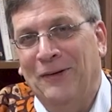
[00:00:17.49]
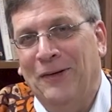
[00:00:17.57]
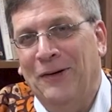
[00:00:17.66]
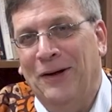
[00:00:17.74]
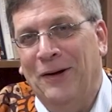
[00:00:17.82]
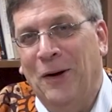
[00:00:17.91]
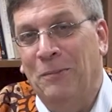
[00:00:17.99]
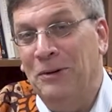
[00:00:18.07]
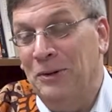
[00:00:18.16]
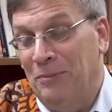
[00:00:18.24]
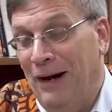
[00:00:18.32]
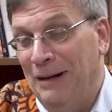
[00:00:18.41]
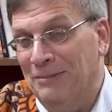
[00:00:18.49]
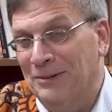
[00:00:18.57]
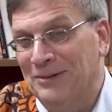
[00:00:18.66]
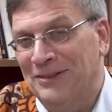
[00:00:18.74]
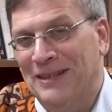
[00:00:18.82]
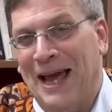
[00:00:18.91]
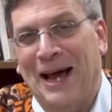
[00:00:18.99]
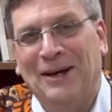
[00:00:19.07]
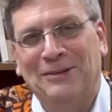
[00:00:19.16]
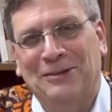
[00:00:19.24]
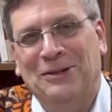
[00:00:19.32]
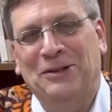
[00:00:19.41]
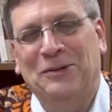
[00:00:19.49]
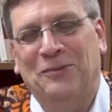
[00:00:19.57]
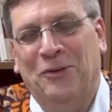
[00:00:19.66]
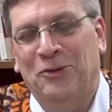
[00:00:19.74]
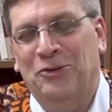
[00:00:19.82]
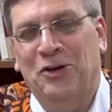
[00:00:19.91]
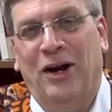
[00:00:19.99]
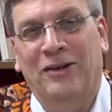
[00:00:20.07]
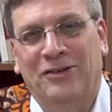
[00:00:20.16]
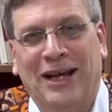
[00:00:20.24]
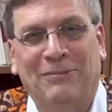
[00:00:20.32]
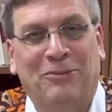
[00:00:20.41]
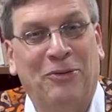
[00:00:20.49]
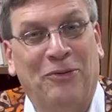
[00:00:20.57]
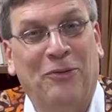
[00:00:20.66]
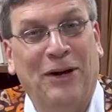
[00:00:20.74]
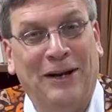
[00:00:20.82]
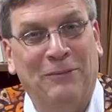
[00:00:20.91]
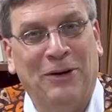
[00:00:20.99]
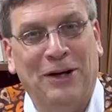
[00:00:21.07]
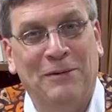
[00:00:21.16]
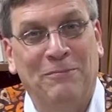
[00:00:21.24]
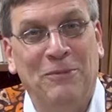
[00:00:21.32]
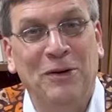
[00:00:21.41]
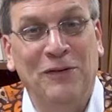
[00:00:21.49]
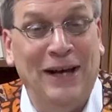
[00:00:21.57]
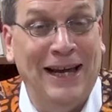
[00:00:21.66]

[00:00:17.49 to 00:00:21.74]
uh, open your Bibles now to First John chapter 3. We're going to move